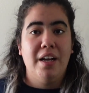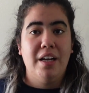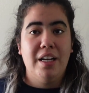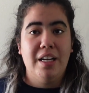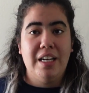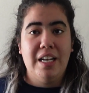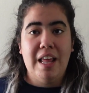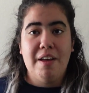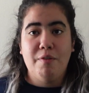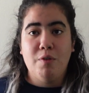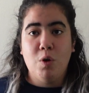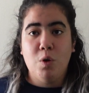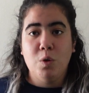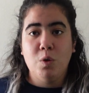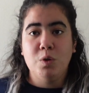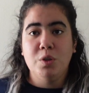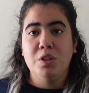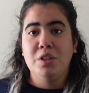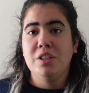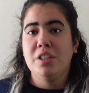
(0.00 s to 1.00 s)

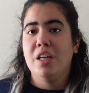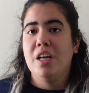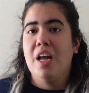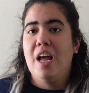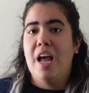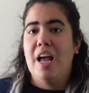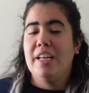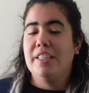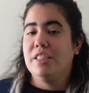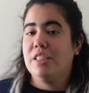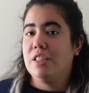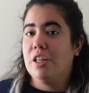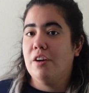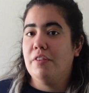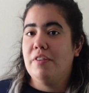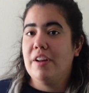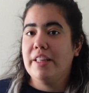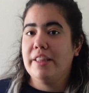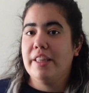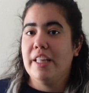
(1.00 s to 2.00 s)
levels, and
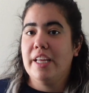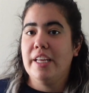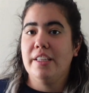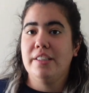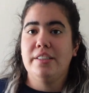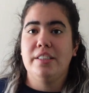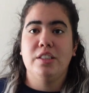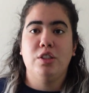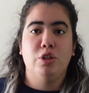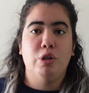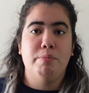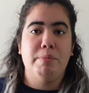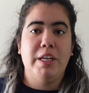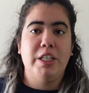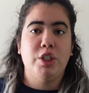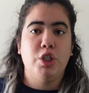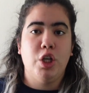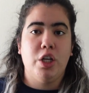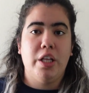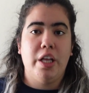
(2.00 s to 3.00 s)
stuff like this to
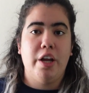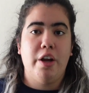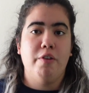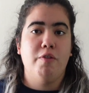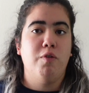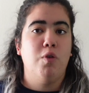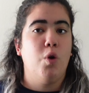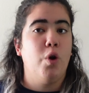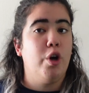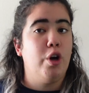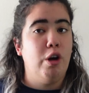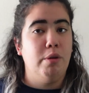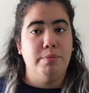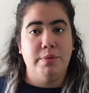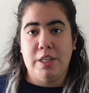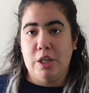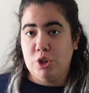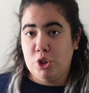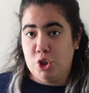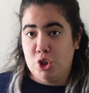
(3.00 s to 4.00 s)
make sure that your floor
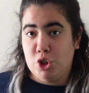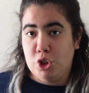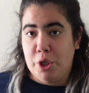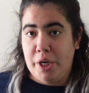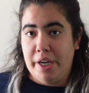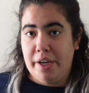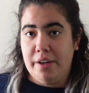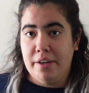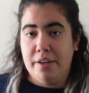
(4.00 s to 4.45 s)
comes out straight.